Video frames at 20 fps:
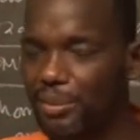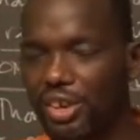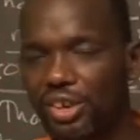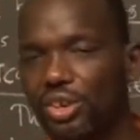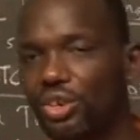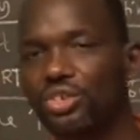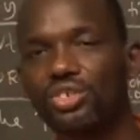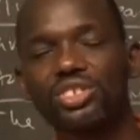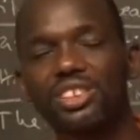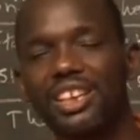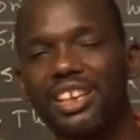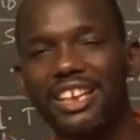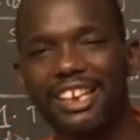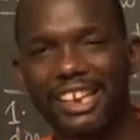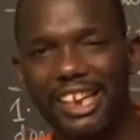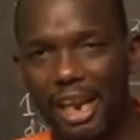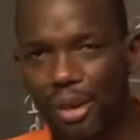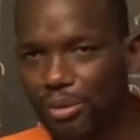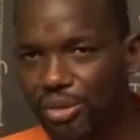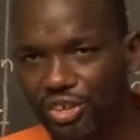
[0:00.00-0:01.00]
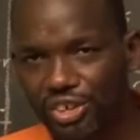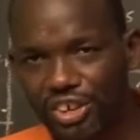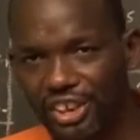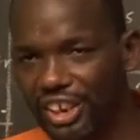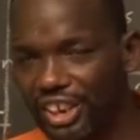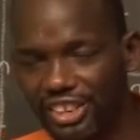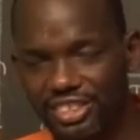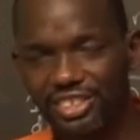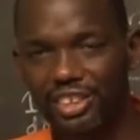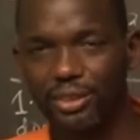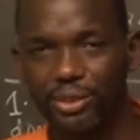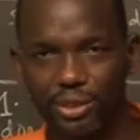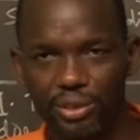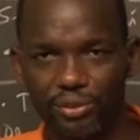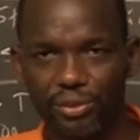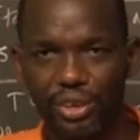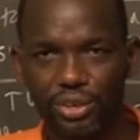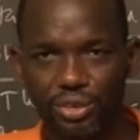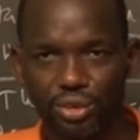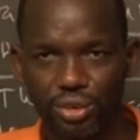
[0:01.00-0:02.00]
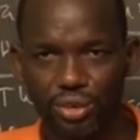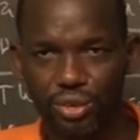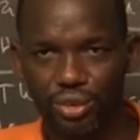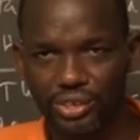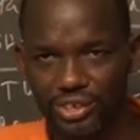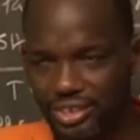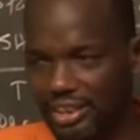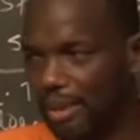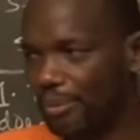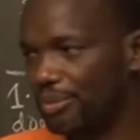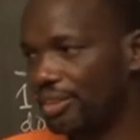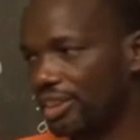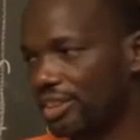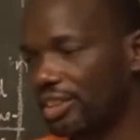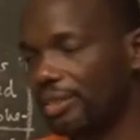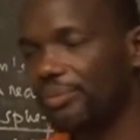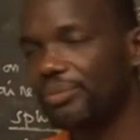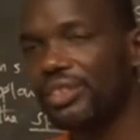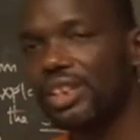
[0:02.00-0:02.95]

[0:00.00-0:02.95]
because chemistry is a universal subject.